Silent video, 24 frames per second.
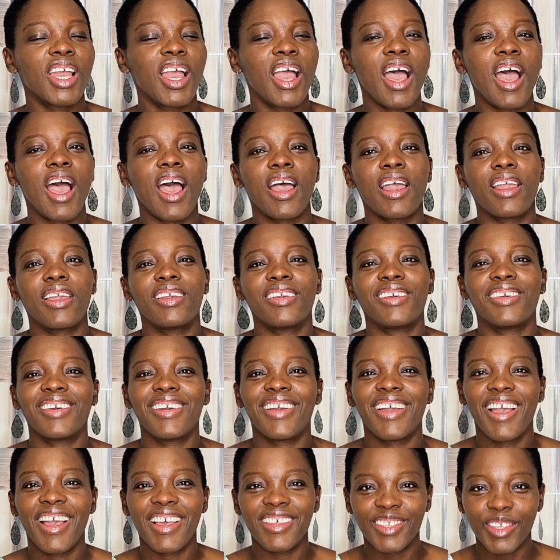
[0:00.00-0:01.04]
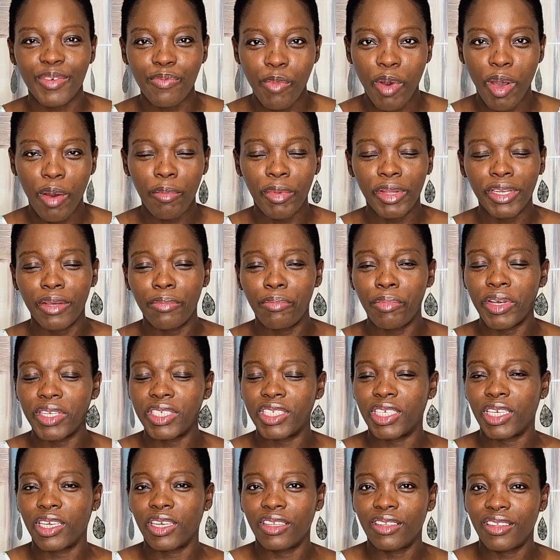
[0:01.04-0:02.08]
Hi, as a mom on a
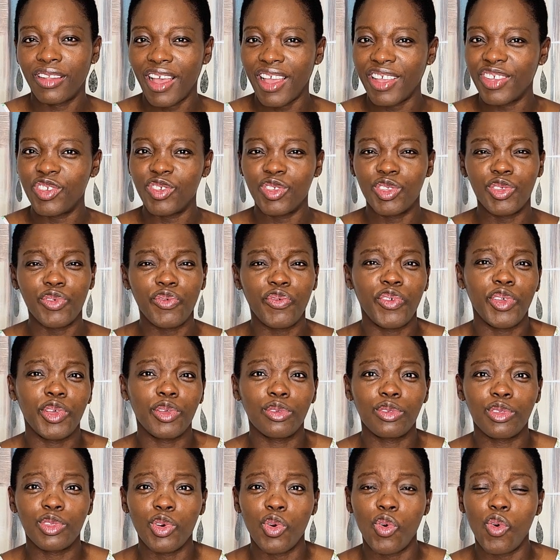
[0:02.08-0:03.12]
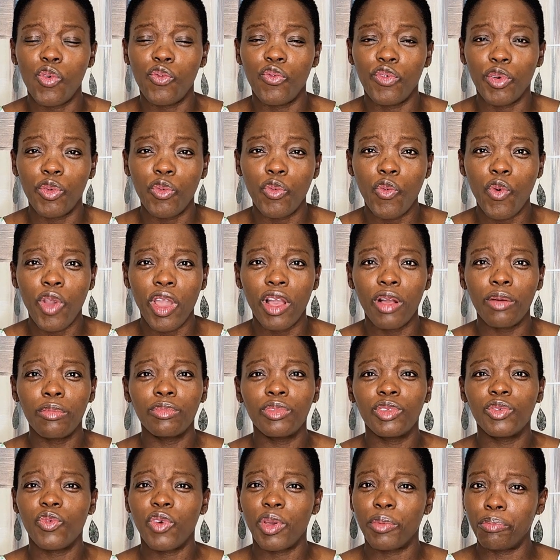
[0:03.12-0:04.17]
budget, I used to feel so overwhelmed
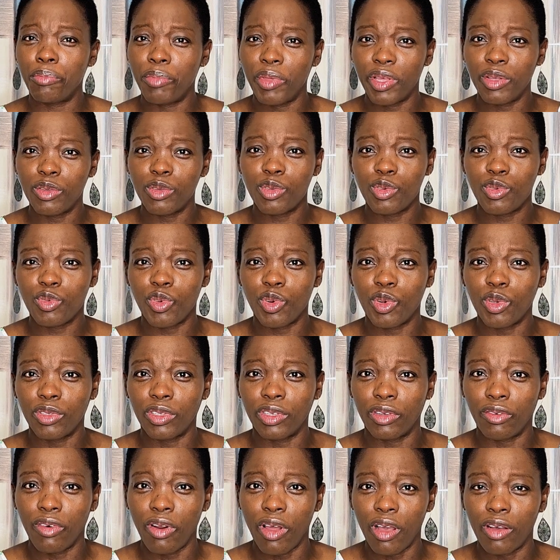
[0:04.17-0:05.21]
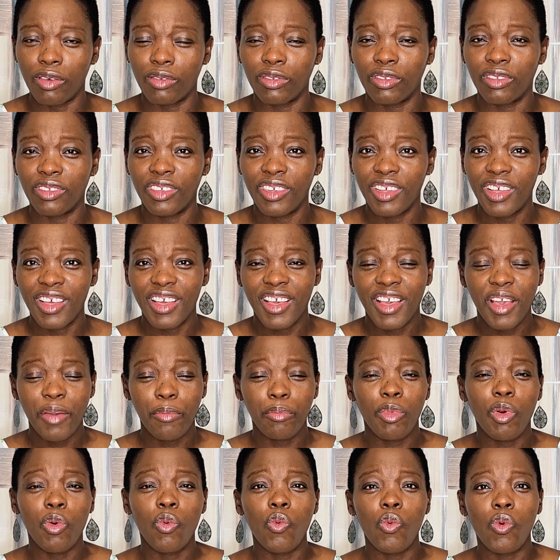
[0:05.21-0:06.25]
when bills rolled around.
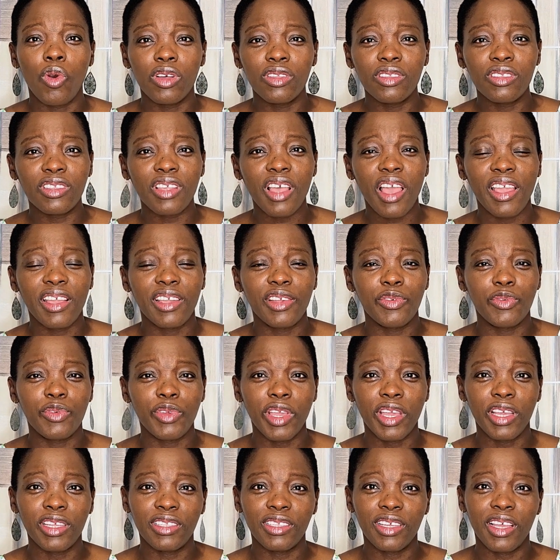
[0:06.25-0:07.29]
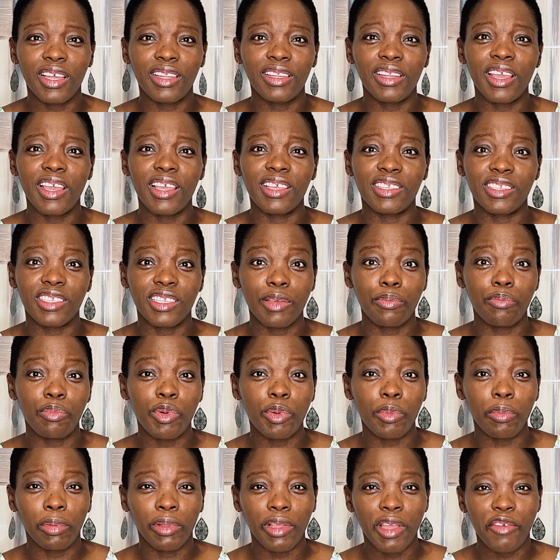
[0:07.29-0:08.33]
But once I created a simple
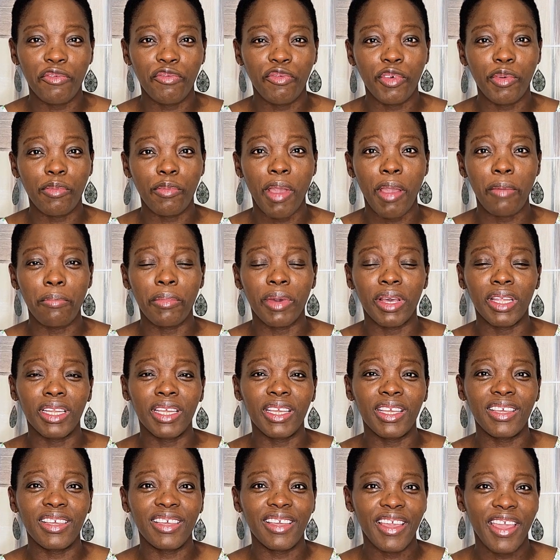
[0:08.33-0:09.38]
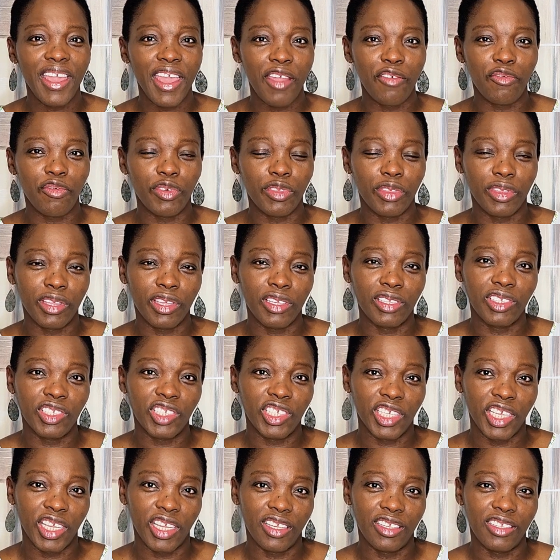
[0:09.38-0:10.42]
plan for my money, everything
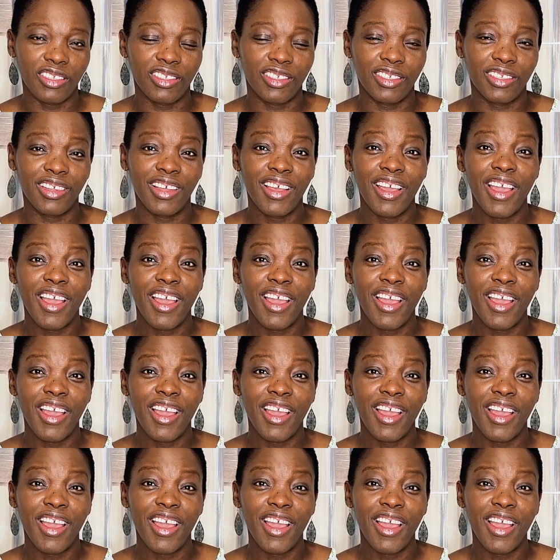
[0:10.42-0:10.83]
changed.